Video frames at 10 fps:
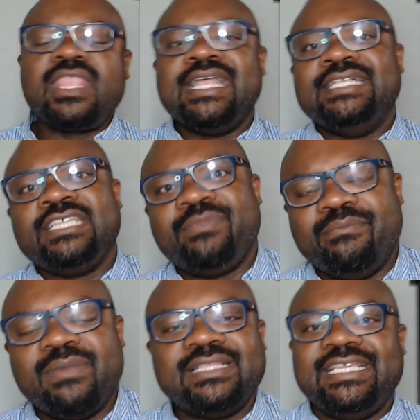it took me a
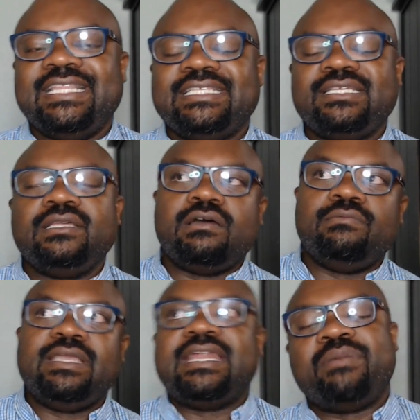month to get this income
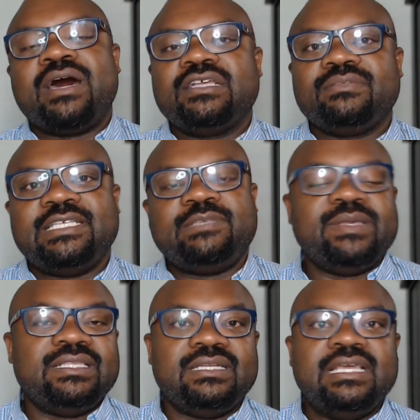can I possibly
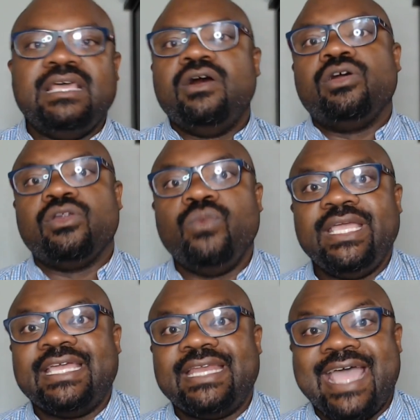spend it on a
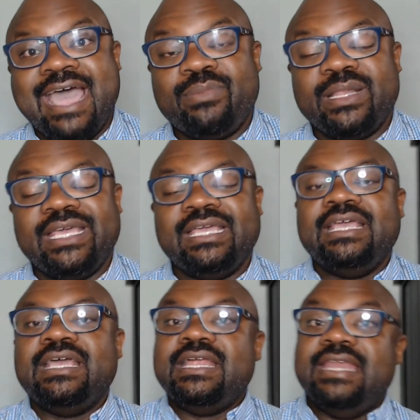weekend happily
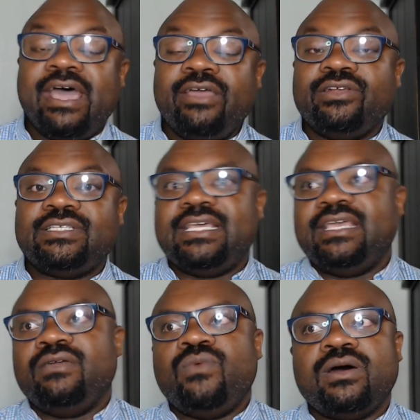now you're
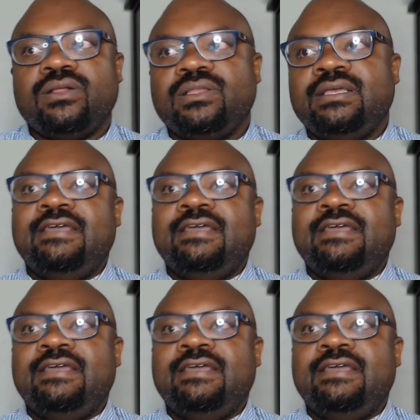saying well